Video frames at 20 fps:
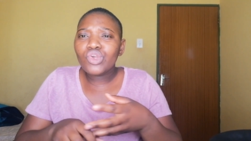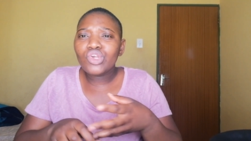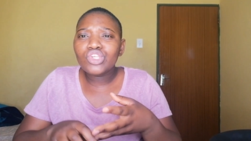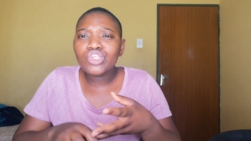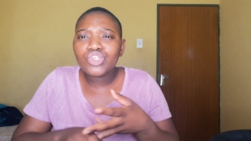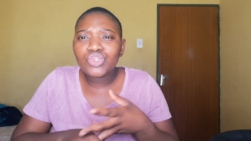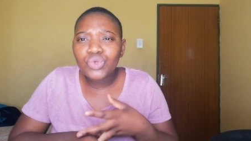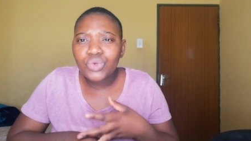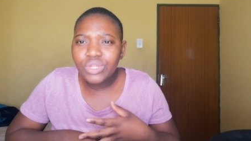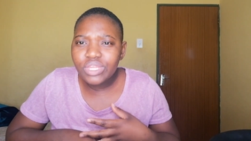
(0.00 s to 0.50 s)

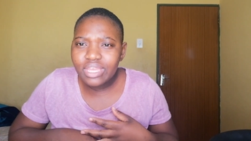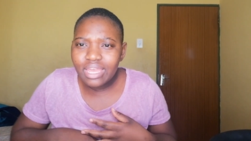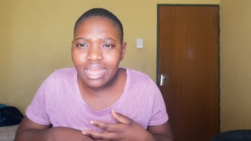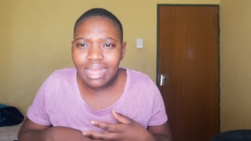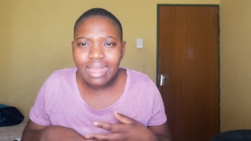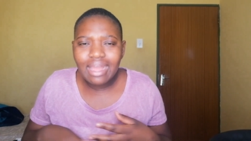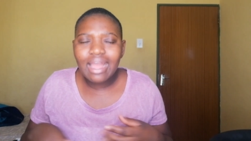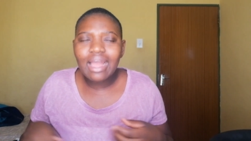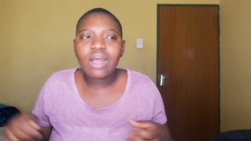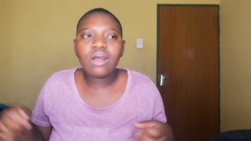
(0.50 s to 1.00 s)
junior
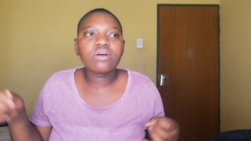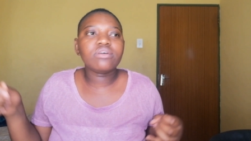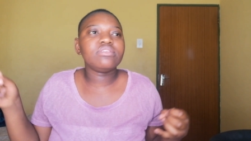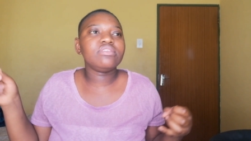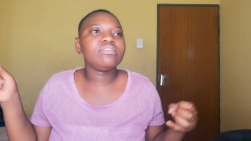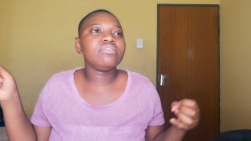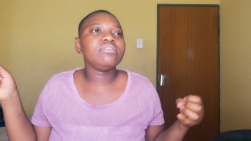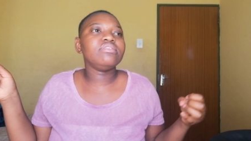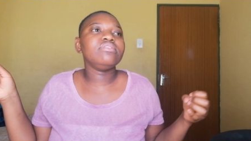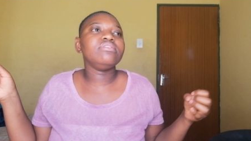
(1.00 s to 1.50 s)

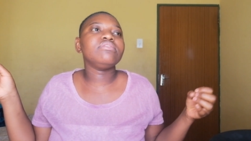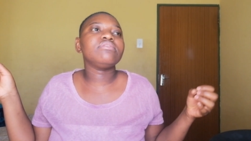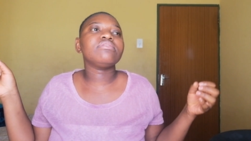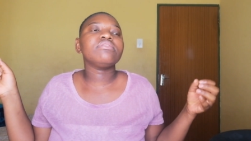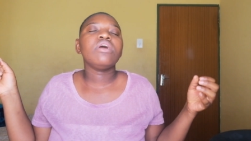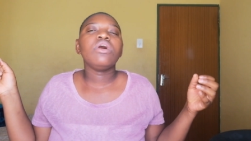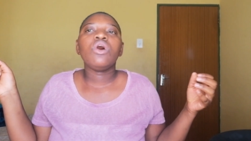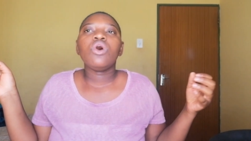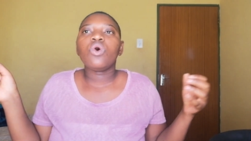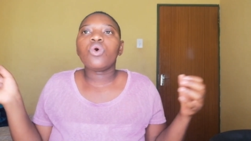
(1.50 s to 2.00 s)
accountants,
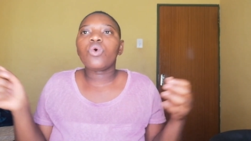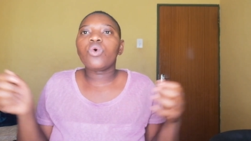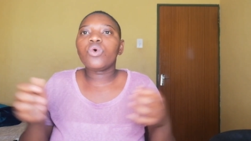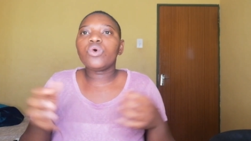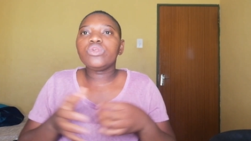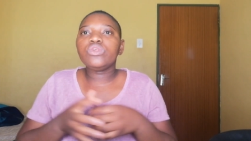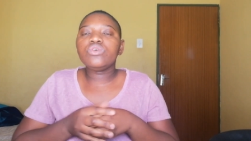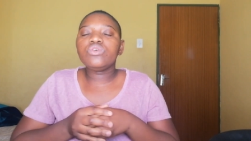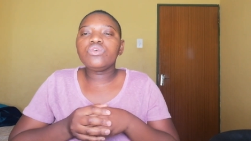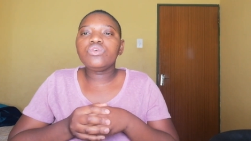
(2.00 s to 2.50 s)
or
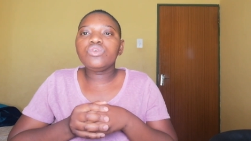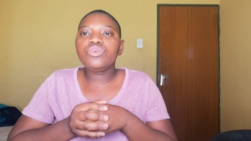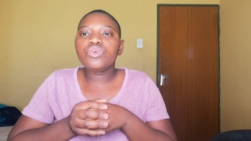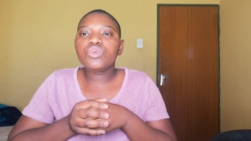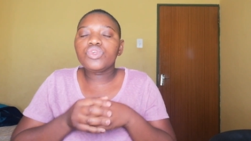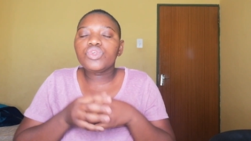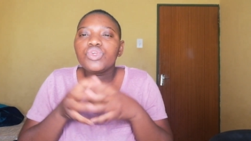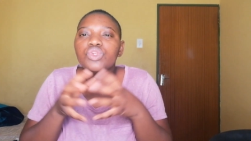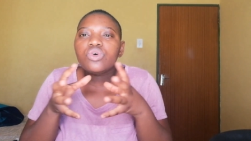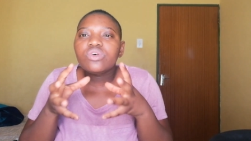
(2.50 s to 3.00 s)

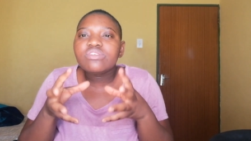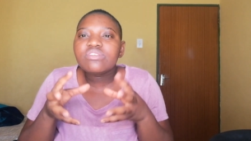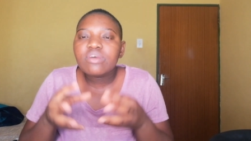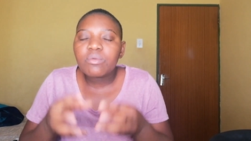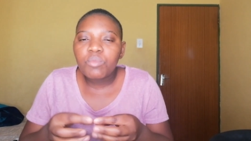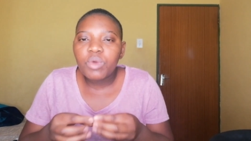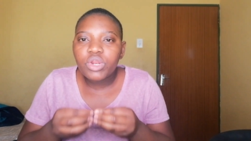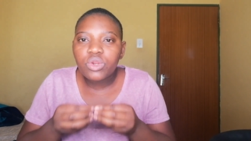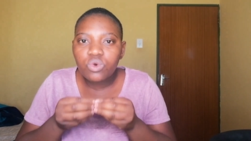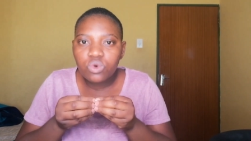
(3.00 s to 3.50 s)
you know,
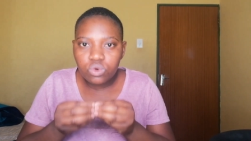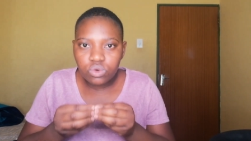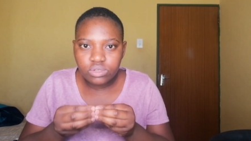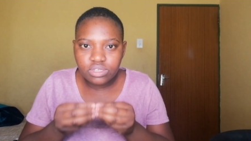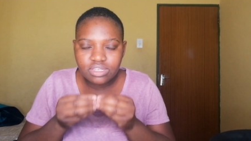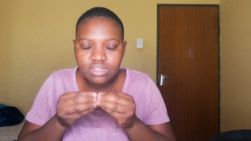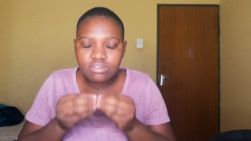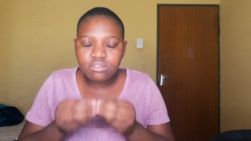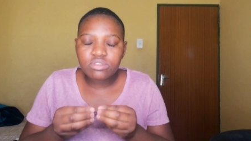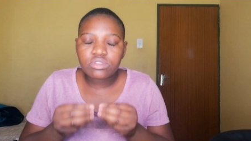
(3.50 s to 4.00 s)
someone who
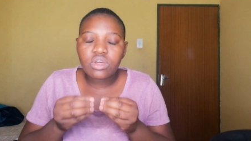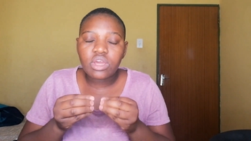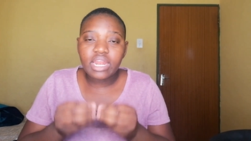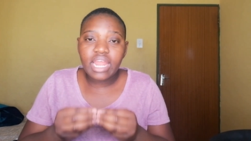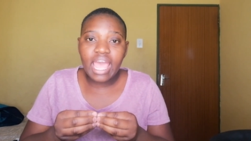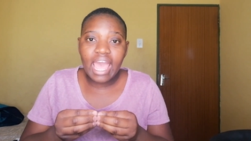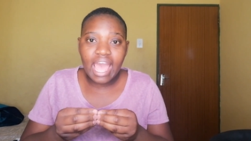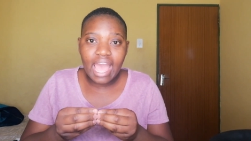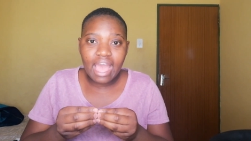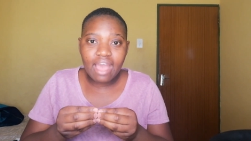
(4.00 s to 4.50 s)
does not
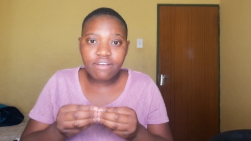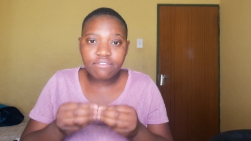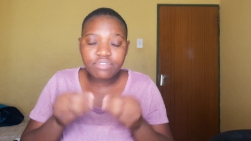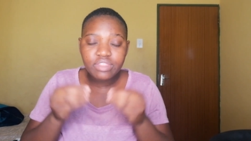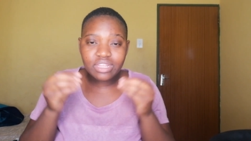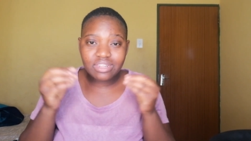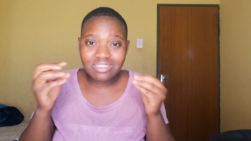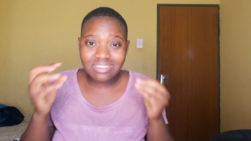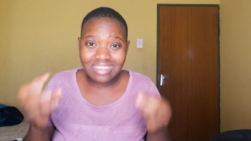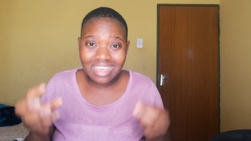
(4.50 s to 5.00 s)
have
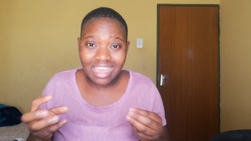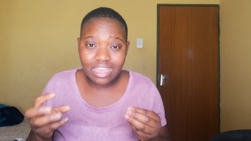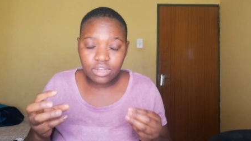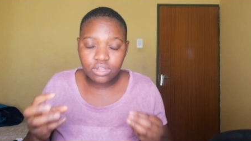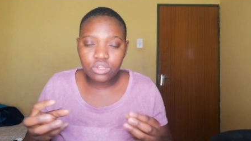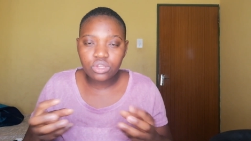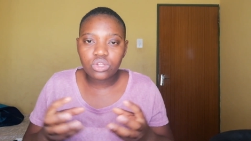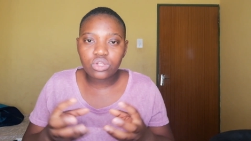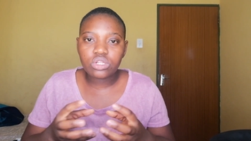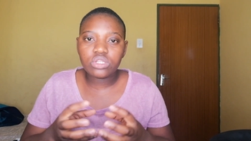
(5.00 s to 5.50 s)
the
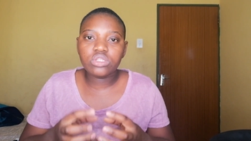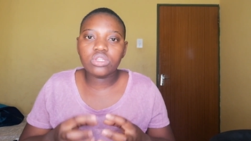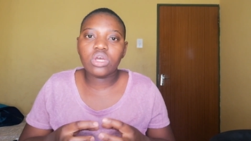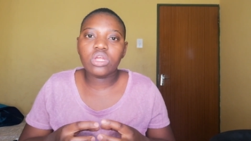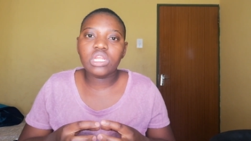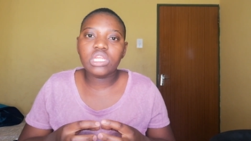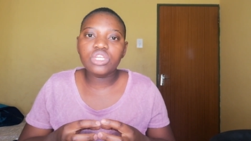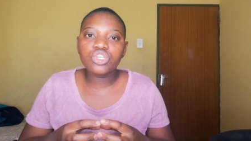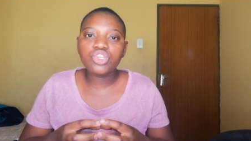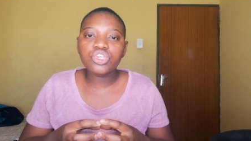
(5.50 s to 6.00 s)
technical
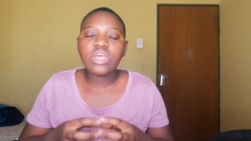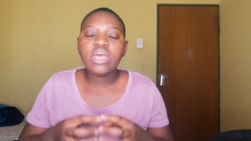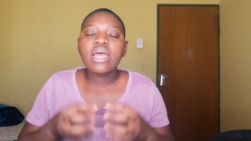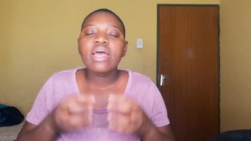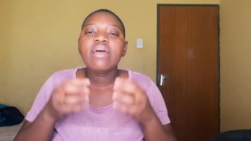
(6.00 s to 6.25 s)
knowledge,